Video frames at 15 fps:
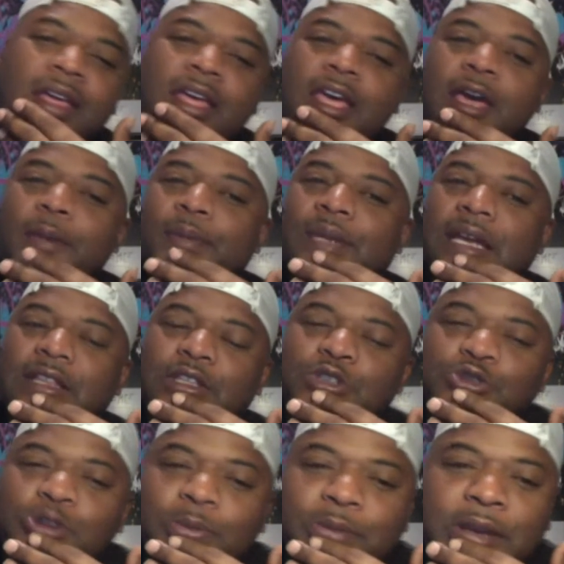helping out the
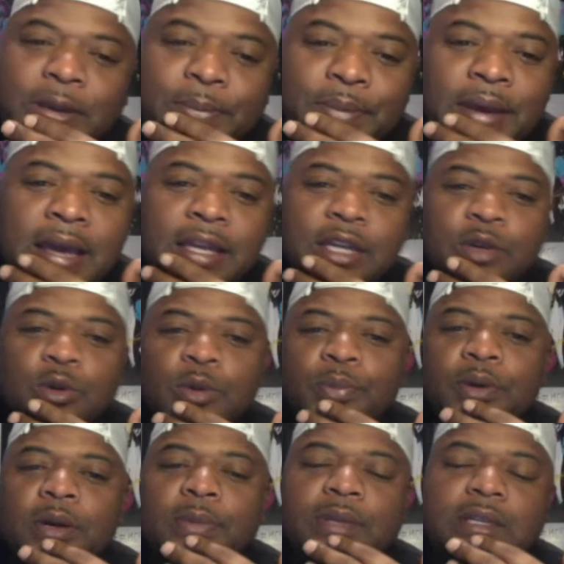Trump campaign and the
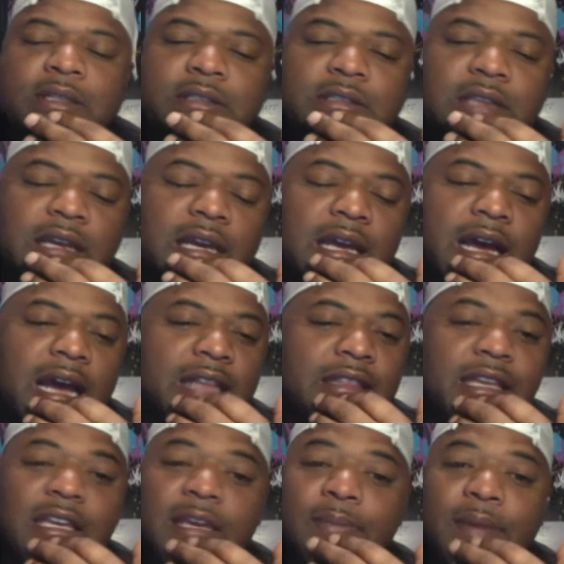Republicans. I
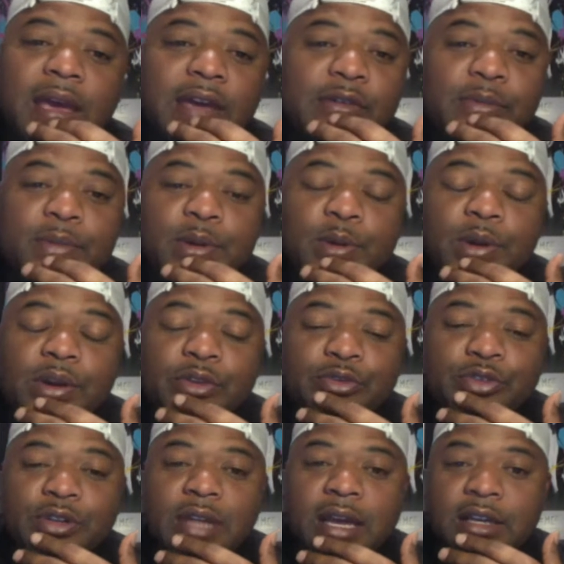think he may even be running
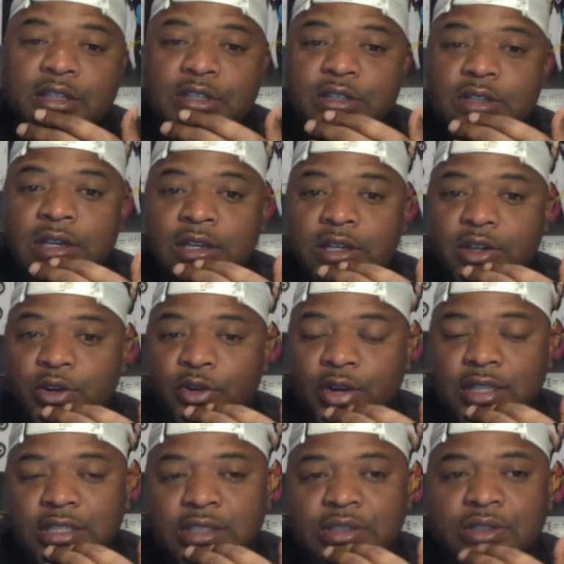for like a
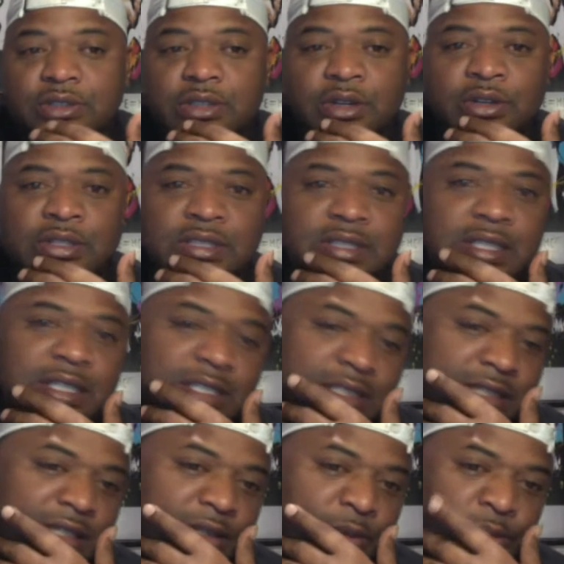congressional or Senate
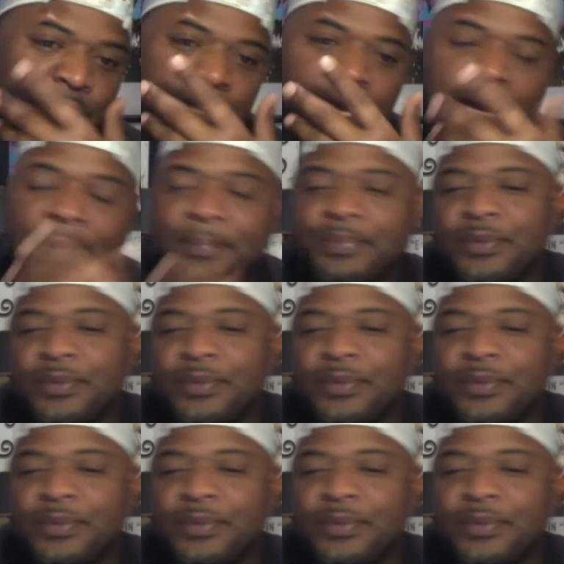seat or whatnot.